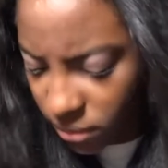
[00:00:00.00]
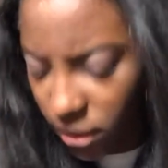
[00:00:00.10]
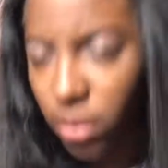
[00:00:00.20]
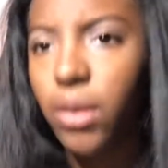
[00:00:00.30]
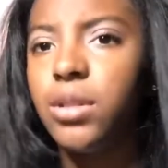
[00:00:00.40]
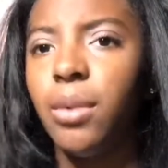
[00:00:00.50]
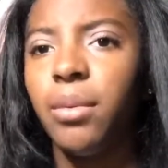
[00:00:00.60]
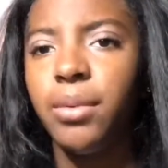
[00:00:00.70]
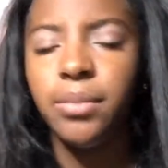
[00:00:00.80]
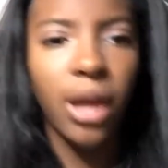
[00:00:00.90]
Oh, there was a
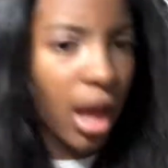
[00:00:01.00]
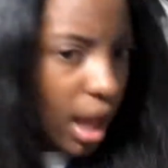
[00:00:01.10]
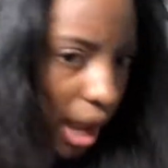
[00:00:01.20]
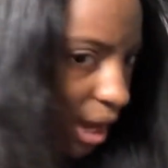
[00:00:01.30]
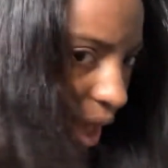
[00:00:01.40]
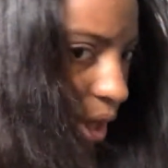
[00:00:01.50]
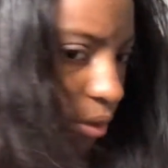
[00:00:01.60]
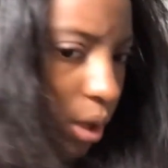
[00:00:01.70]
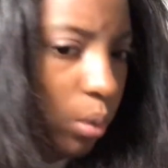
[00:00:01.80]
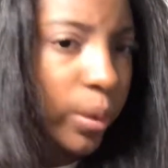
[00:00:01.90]
bobby pin. And I
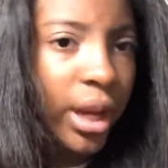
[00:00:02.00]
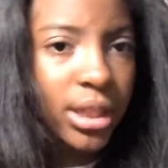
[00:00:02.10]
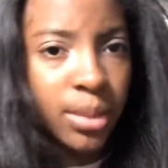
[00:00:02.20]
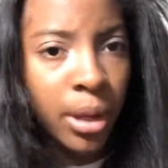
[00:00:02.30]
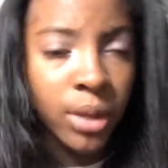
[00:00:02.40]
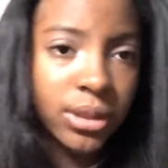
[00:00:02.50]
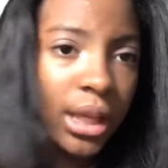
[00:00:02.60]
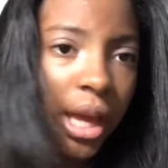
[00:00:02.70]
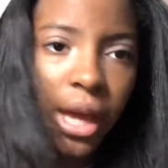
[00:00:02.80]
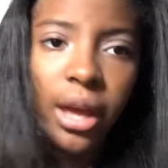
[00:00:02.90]
don't know when it's supposed to
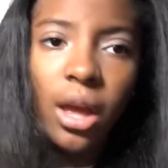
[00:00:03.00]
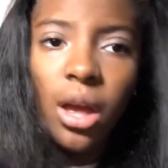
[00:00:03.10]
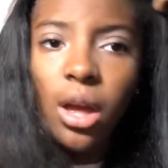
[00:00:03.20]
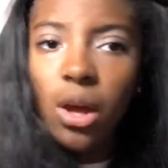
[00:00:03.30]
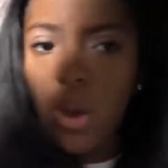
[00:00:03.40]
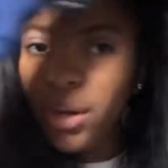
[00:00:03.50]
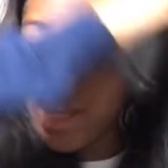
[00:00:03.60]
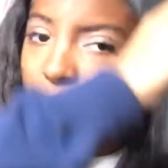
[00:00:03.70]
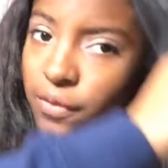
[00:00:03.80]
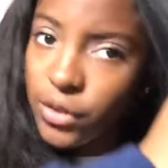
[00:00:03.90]
get cold
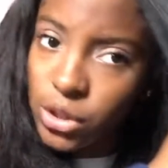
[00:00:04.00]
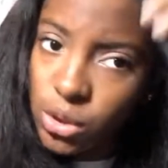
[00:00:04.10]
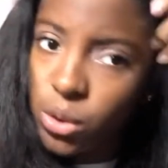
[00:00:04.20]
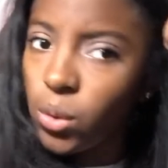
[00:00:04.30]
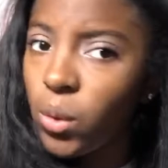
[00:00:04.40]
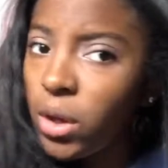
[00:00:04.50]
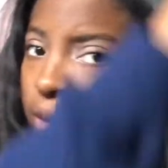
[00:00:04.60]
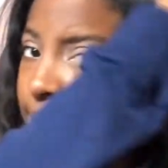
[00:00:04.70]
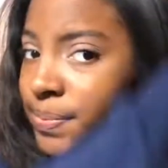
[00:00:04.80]
again for school.